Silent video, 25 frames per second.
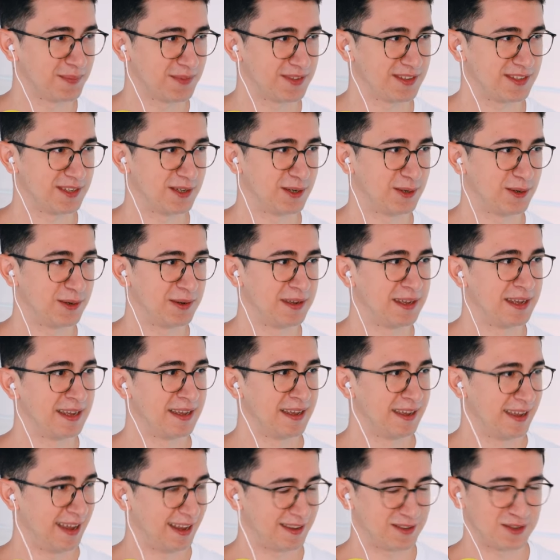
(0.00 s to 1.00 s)
So
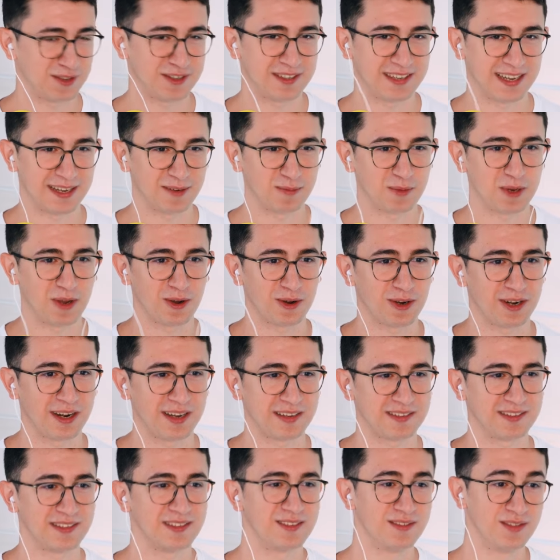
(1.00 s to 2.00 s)
as you said, we
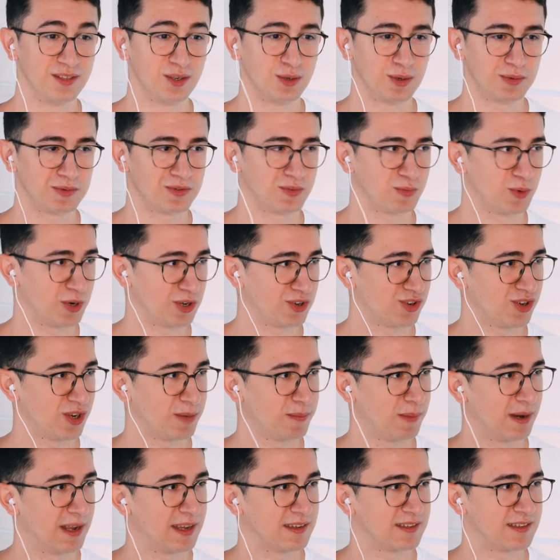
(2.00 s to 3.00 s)
organized this NeurIPS
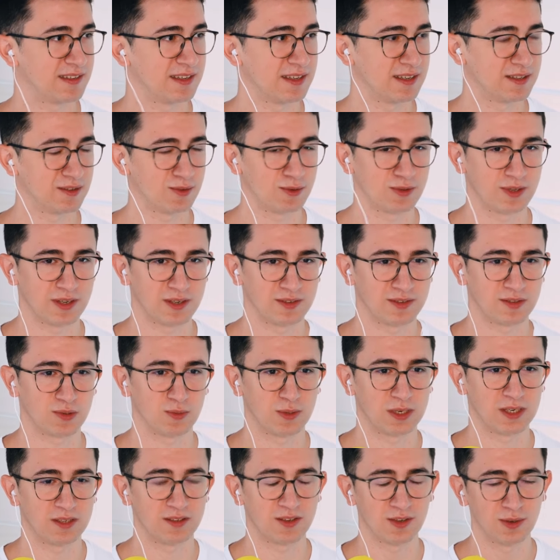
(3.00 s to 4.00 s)
workshop last year,
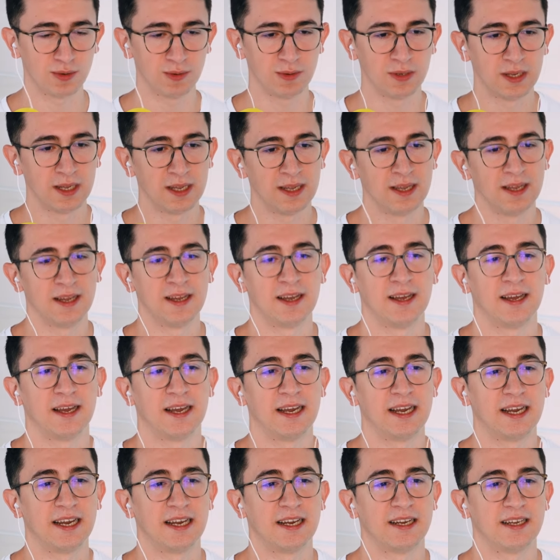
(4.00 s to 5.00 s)
2022,
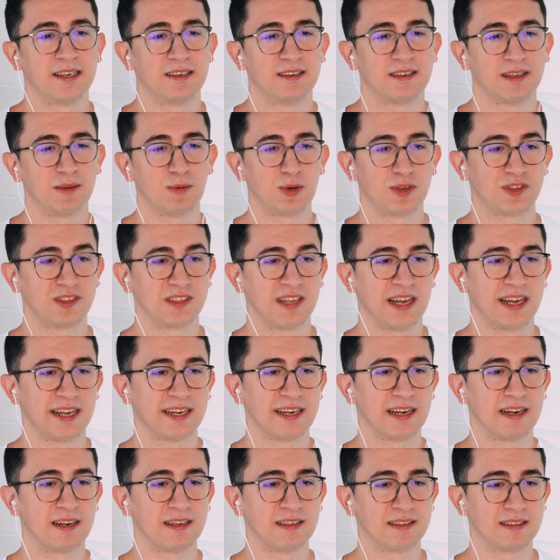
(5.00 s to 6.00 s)
and it was
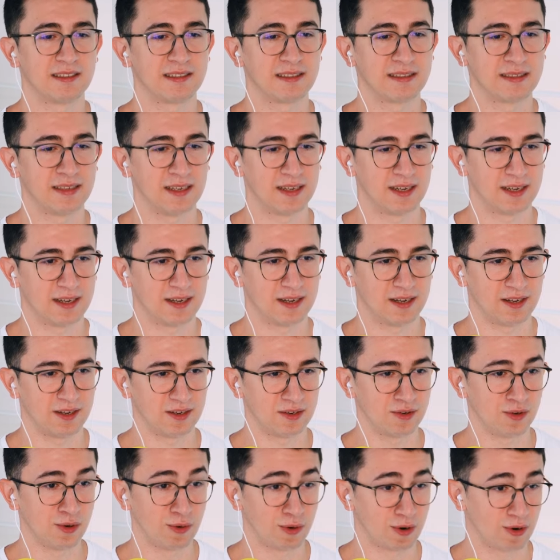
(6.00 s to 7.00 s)
titled
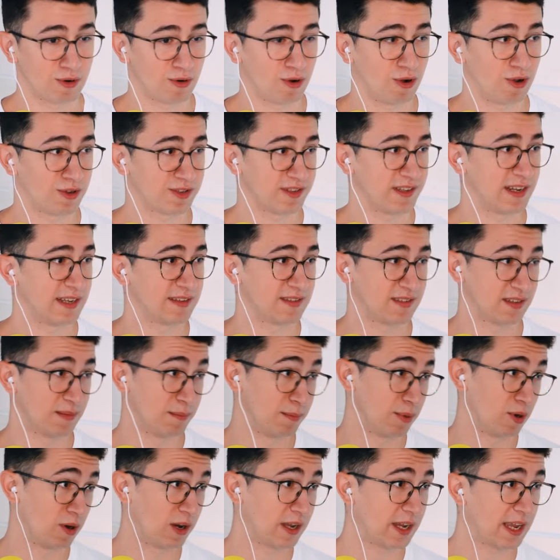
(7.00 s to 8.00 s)
Neurocausal and
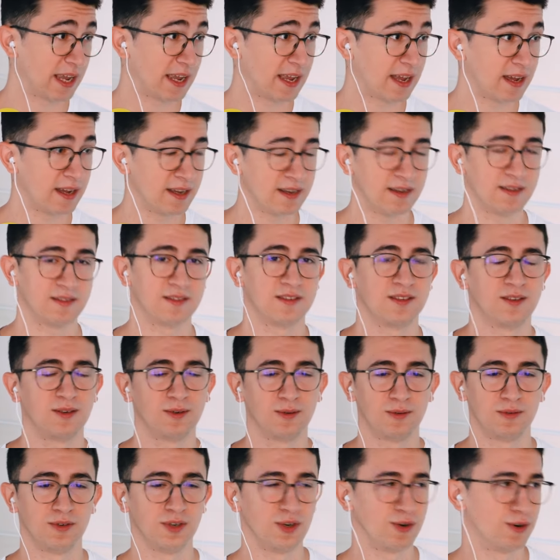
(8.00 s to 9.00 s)
Symbolic AI.
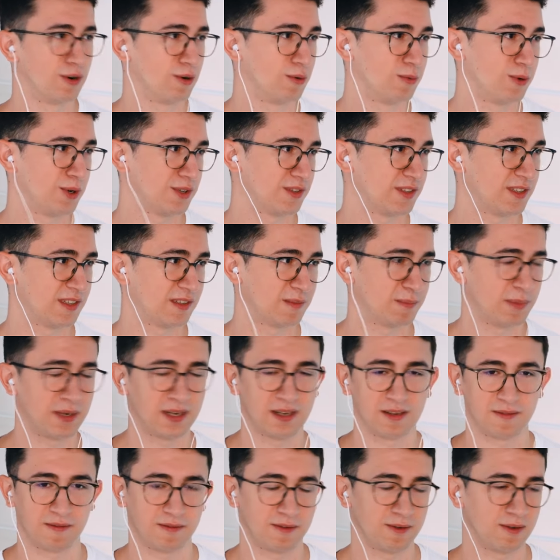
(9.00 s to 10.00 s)
So neuro was this
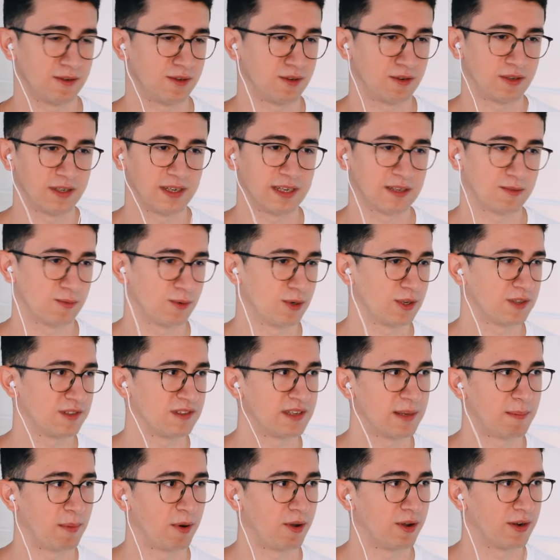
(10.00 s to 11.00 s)
part for neural
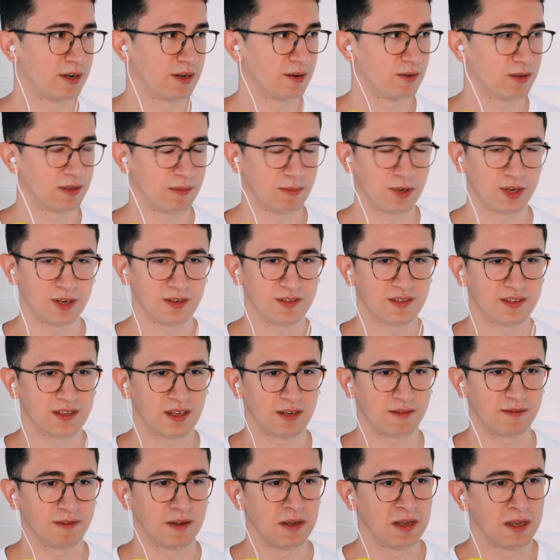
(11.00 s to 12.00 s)
networks, deep learning, all the modern
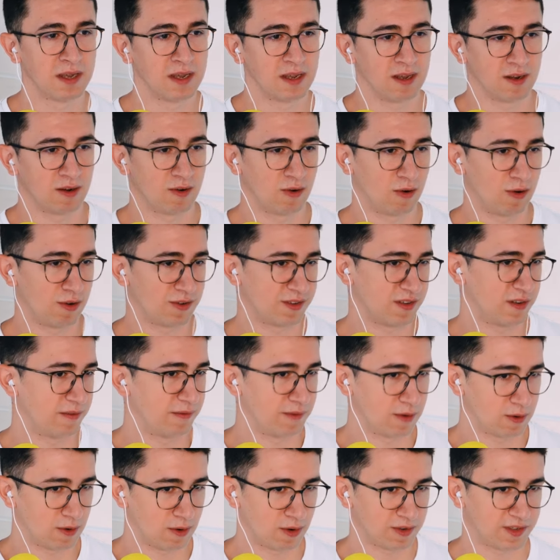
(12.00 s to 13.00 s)
stuff, causal
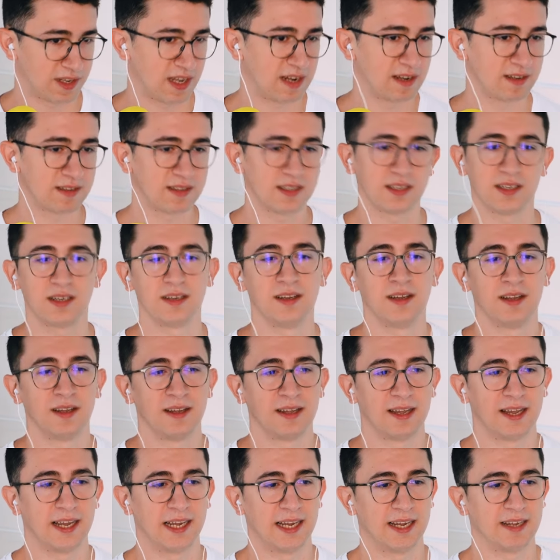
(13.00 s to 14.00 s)
for causality,
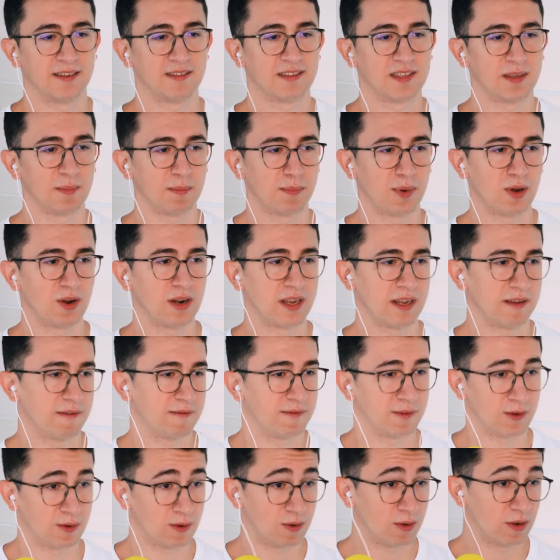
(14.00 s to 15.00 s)
and symbolic
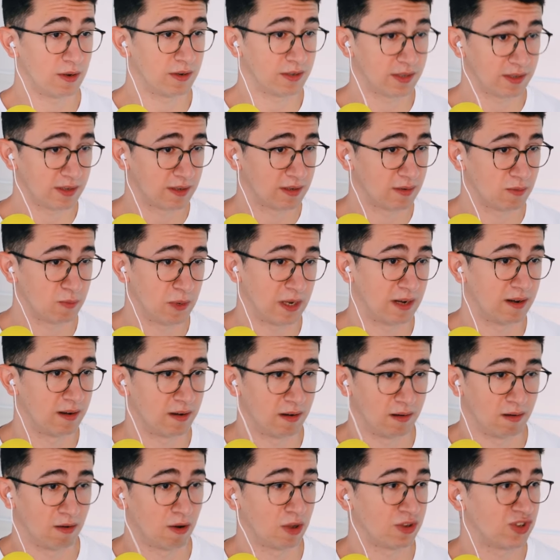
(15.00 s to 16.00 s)
for all the, well,
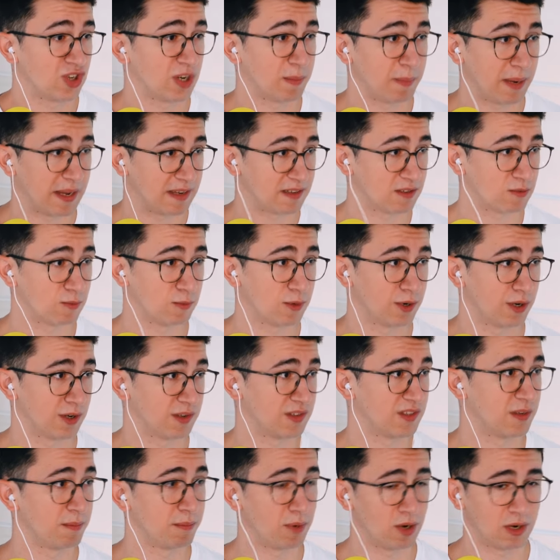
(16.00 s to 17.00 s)
logic-based
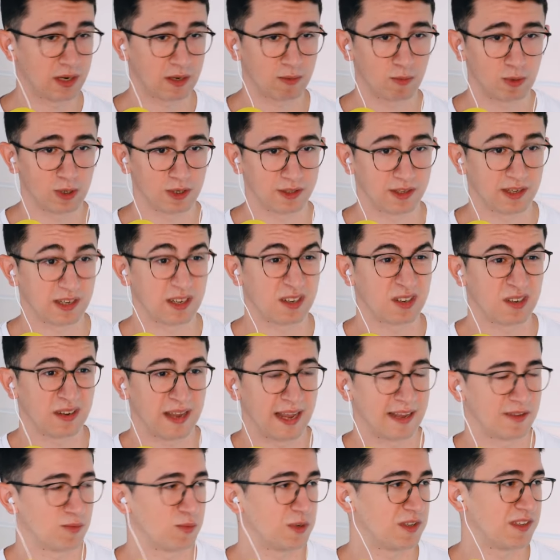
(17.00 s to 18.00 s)
work, symbolic work,
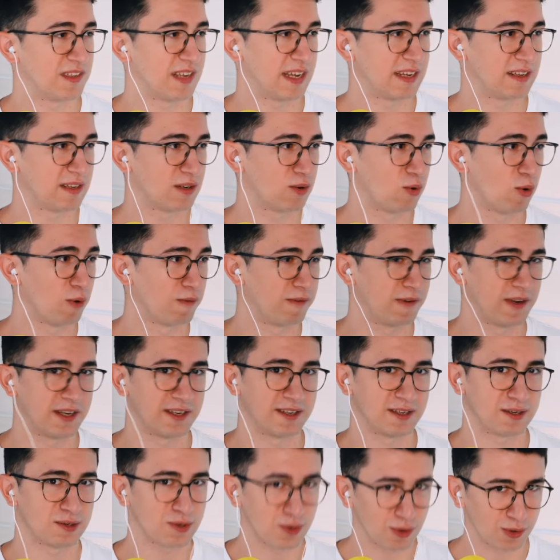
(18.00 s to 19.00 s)
as we say, the GoFi,
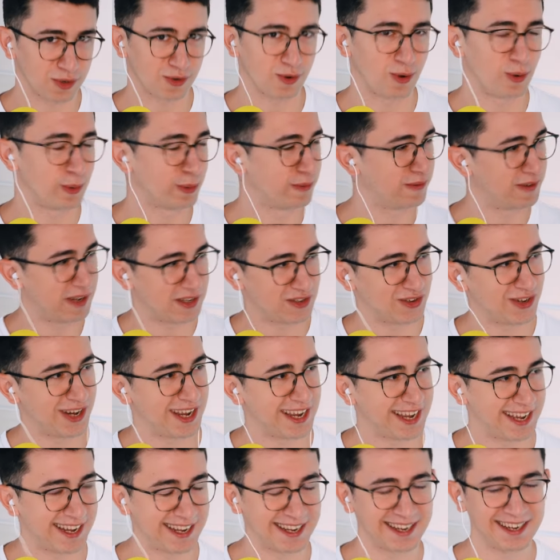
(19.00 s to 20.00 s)
the good old-fashioned
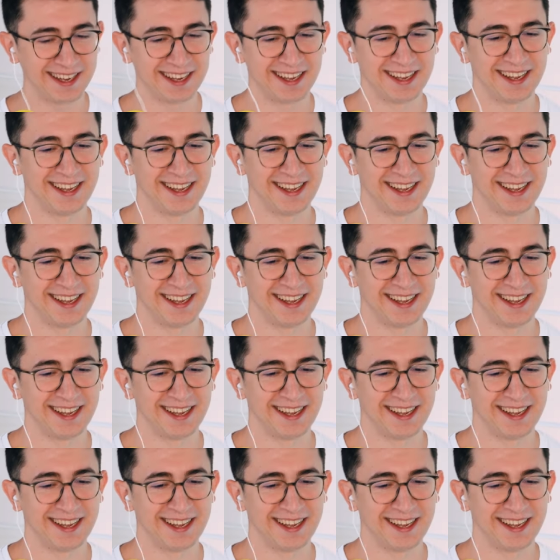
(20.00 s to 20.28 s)
AI.